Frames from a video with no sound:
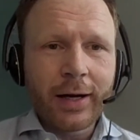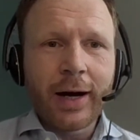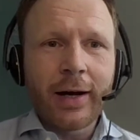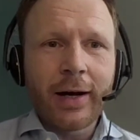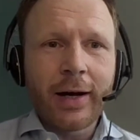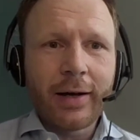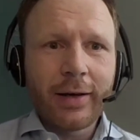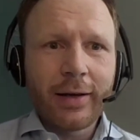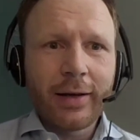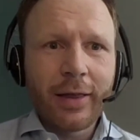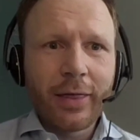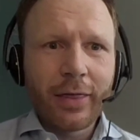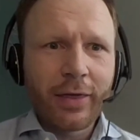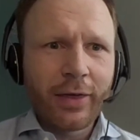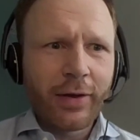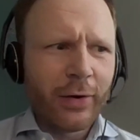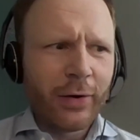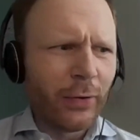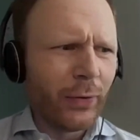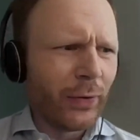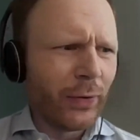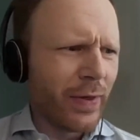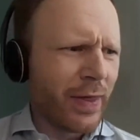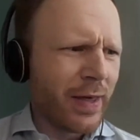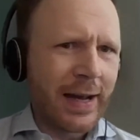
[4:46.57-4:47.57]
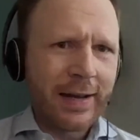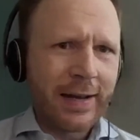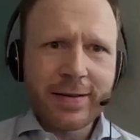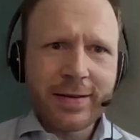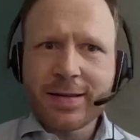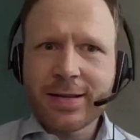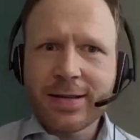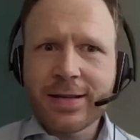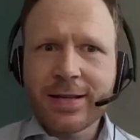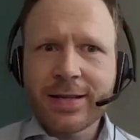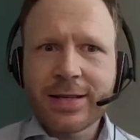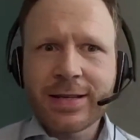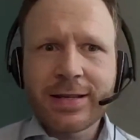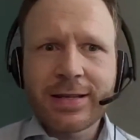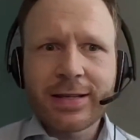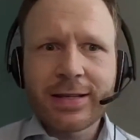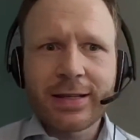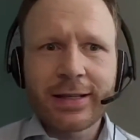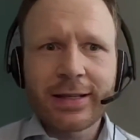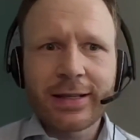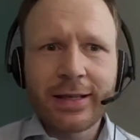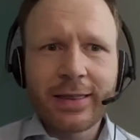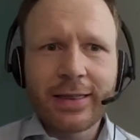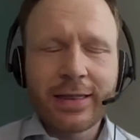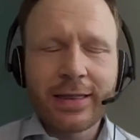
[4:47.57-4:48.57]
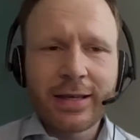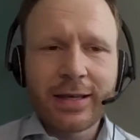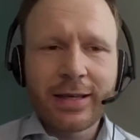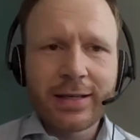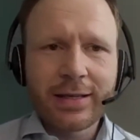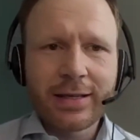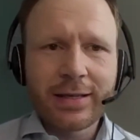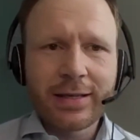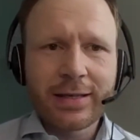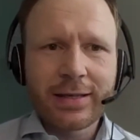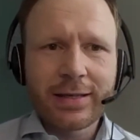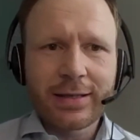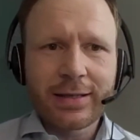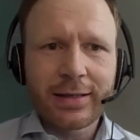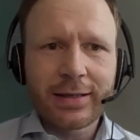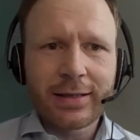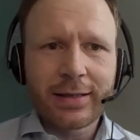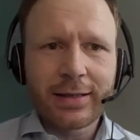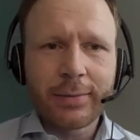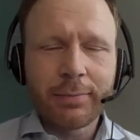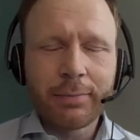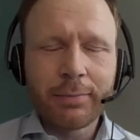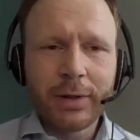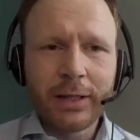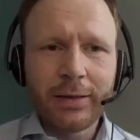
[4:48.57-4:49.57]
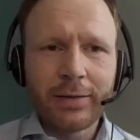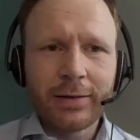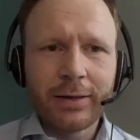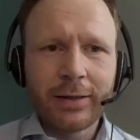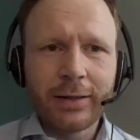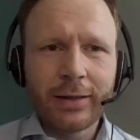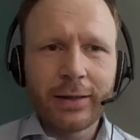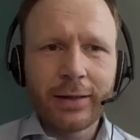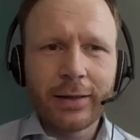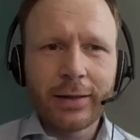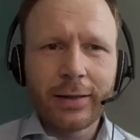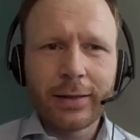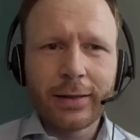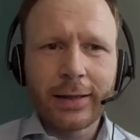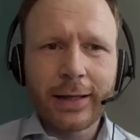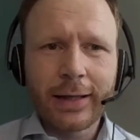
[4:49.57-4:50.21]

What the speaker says: car enthusiasts in this meeting.